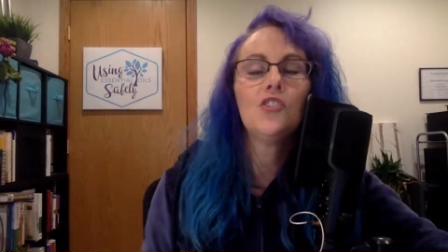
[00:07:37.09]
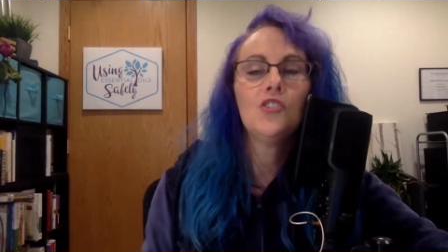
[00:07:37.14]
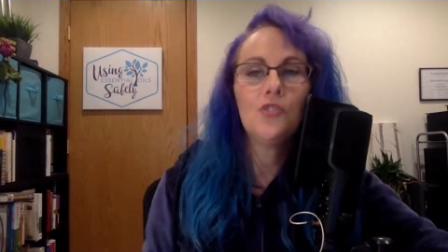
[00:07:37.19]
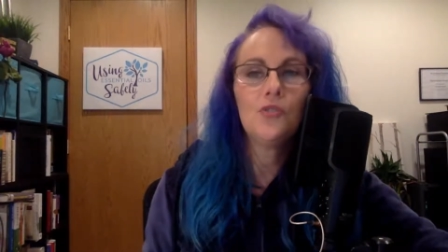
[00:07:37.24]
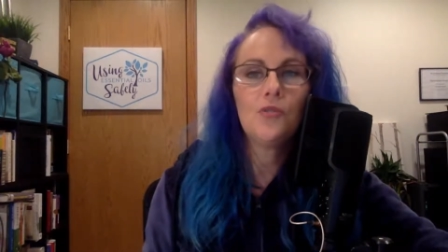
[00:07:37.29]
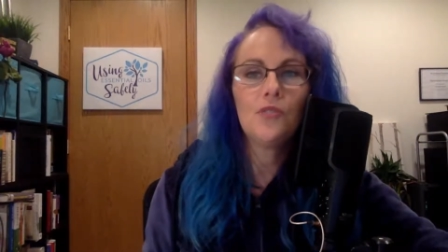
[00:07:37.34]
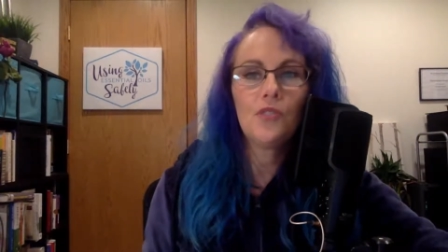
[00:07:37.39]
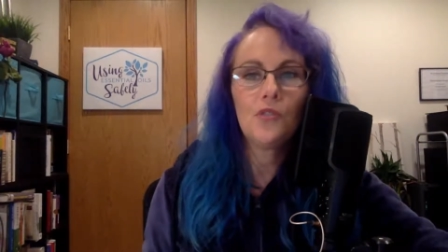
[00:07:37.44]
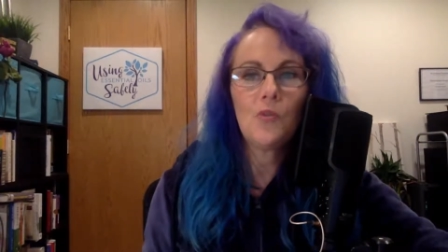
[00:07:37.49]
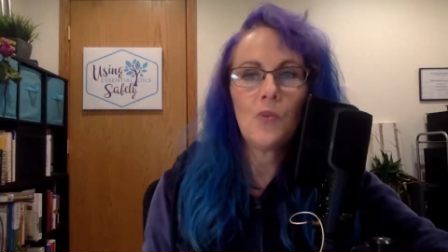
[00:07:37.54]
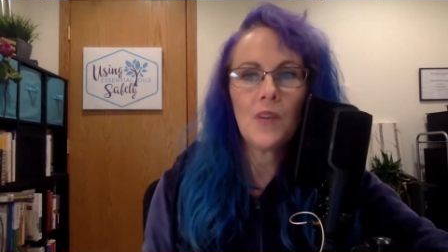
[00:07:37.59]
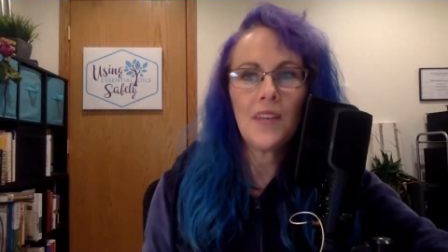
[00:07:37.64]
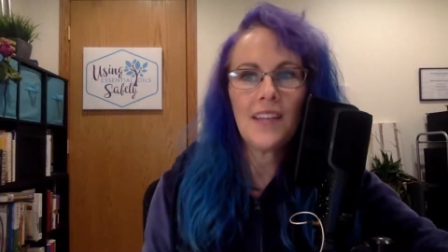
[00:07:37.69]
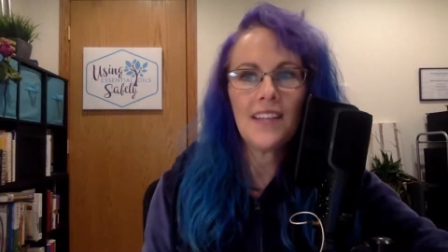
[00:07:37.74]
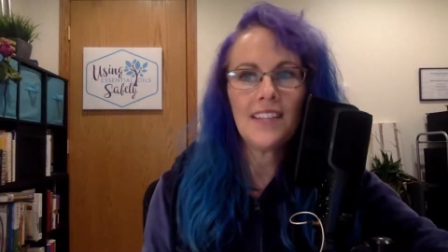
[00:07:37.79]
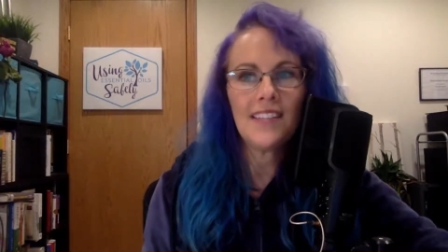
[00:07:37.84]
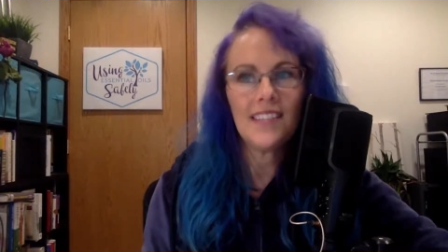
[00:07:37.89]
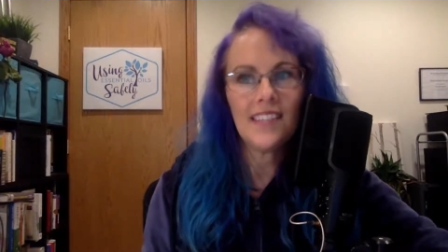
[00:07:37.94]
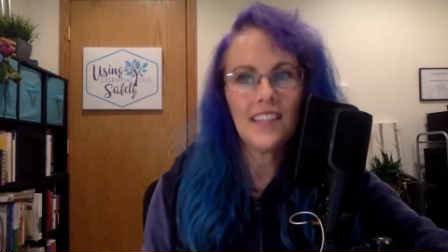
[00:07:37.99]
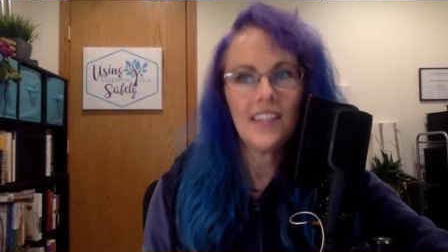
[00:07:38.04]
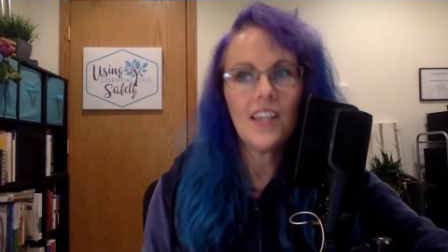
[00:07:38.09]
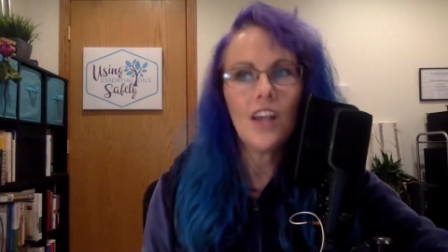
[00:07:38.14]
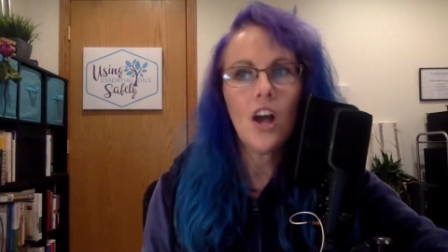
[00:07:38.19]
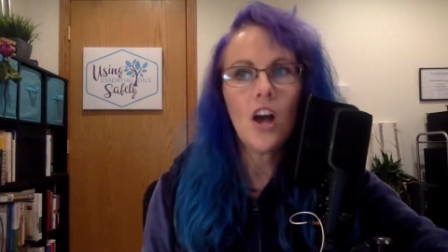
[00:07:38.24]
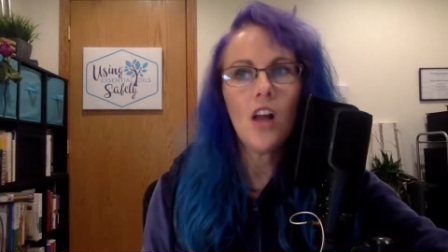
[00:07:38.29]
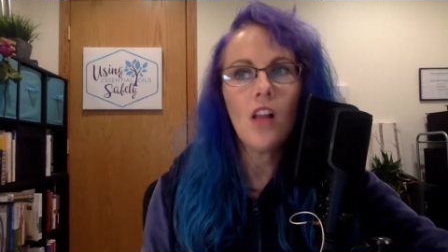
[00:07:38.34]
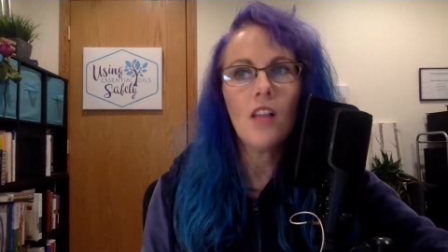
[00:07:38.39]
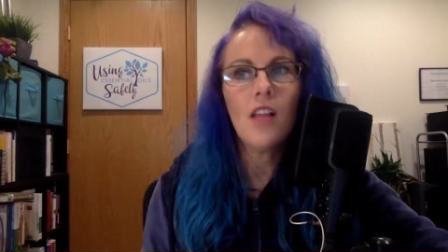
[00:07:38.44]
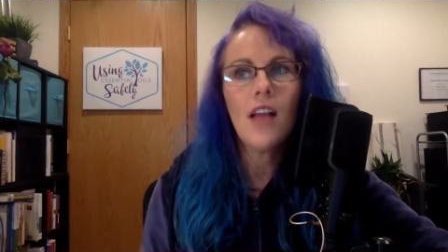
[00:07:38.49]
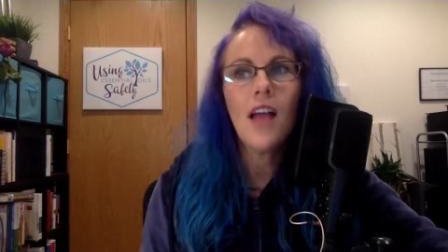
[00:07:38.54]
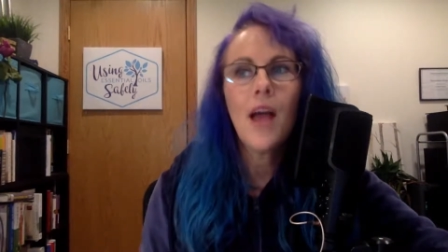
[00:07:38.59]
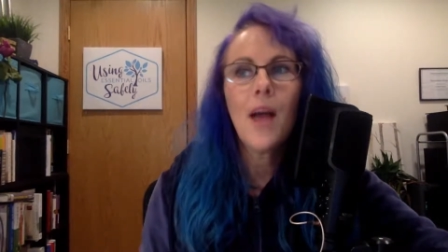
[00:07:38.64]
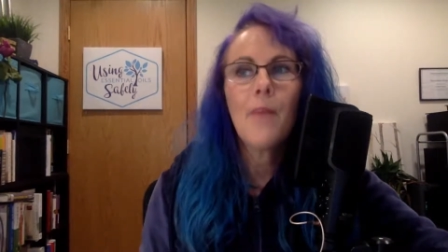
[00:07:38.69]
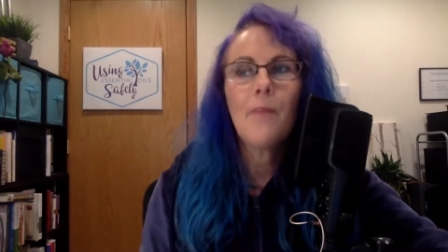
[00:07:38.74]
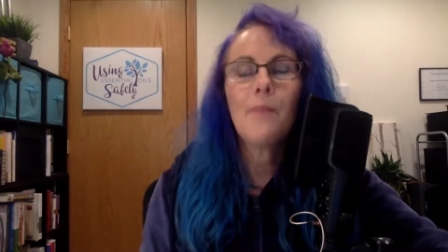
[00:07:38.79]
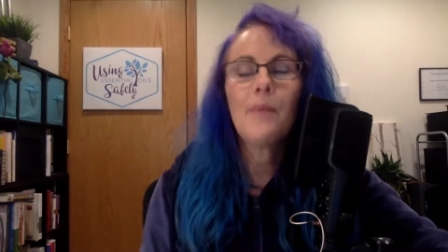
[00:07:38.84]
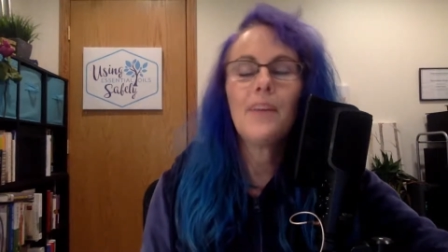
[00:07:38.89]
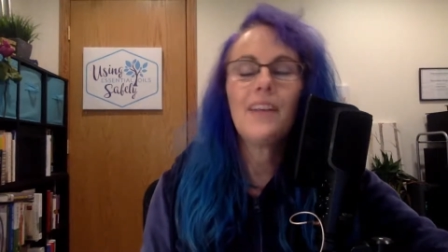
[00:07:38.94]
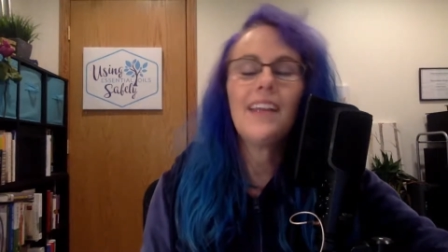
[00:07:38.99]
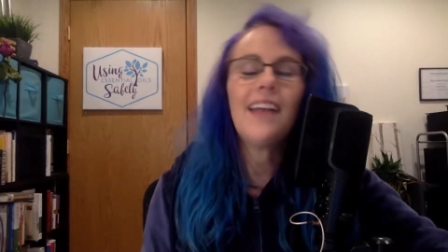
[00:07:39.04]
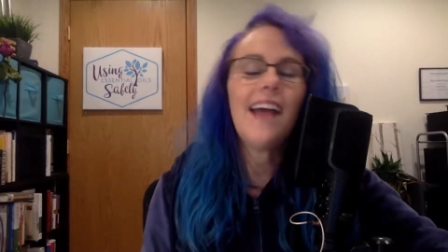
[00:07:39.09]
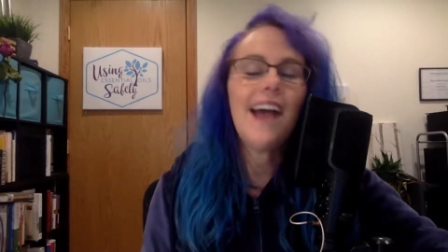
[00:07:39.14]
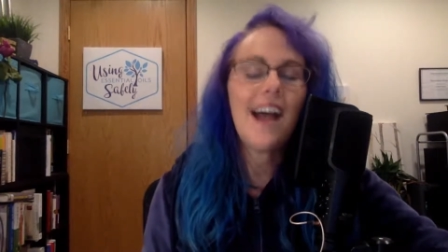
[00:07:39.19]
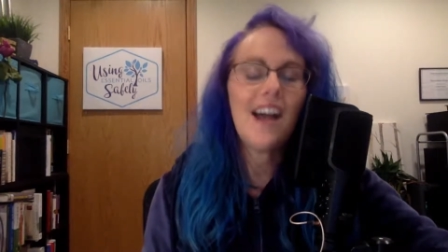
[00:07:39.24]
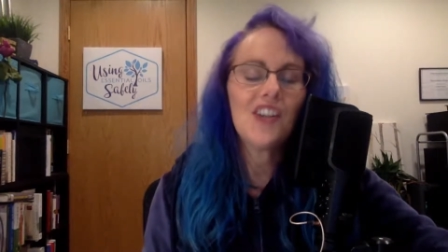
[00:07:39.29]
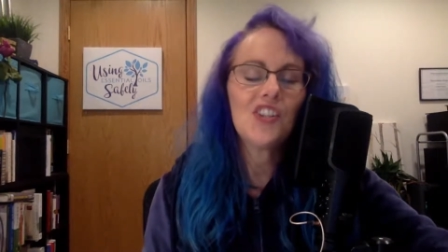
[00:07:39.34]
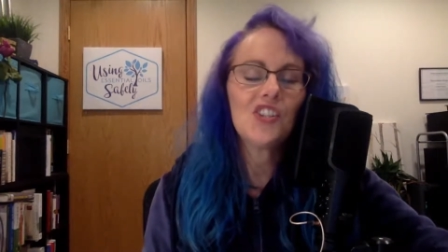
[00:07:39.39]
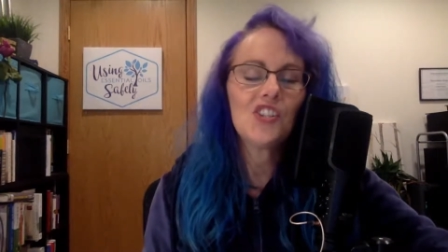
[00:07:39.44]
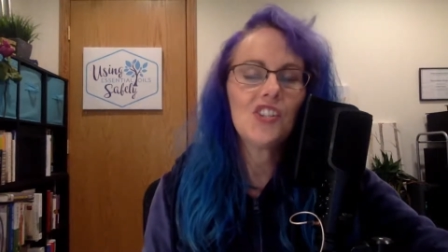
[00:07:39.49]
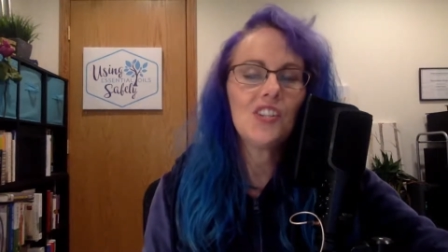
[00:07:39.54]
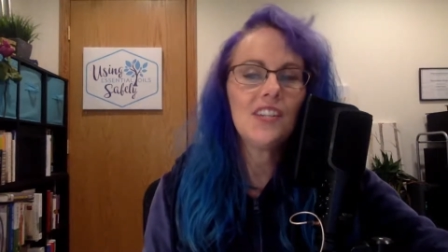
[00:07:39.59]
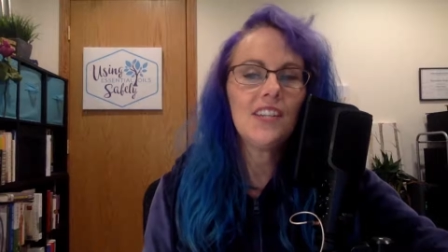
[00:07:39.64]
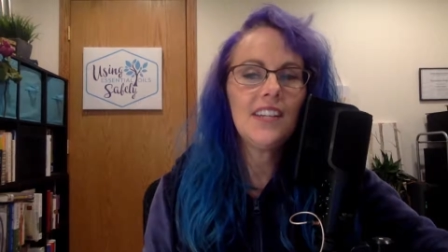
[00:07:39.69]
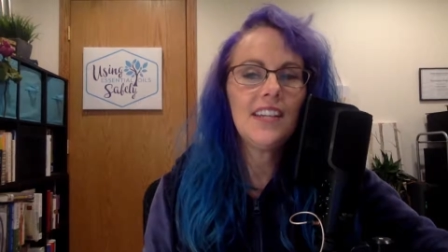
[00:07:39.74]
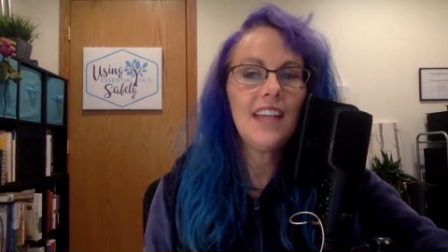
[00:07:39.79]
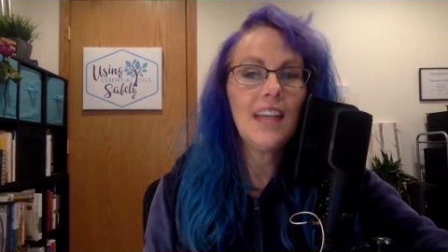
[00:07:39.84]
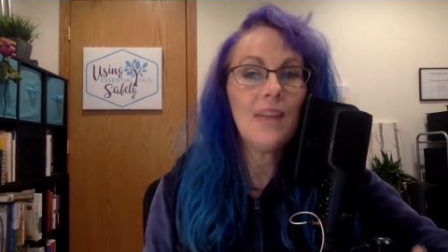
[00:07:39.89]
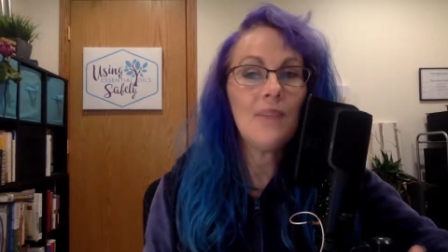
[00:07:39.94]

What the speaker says: due to the 1,8-cineol, but it actually,